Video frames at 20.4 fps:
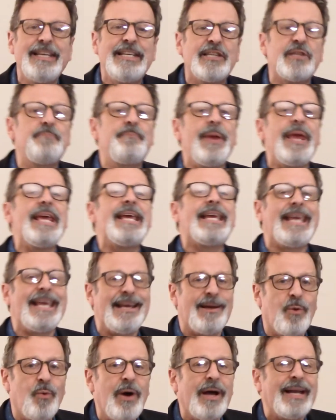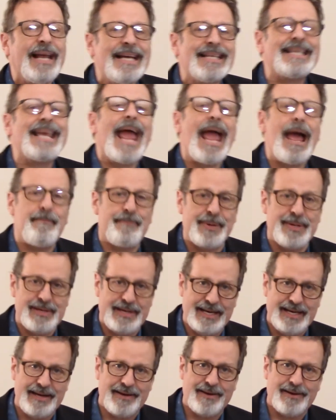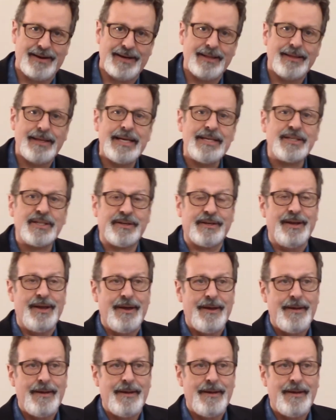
speaking, what has happened here, at least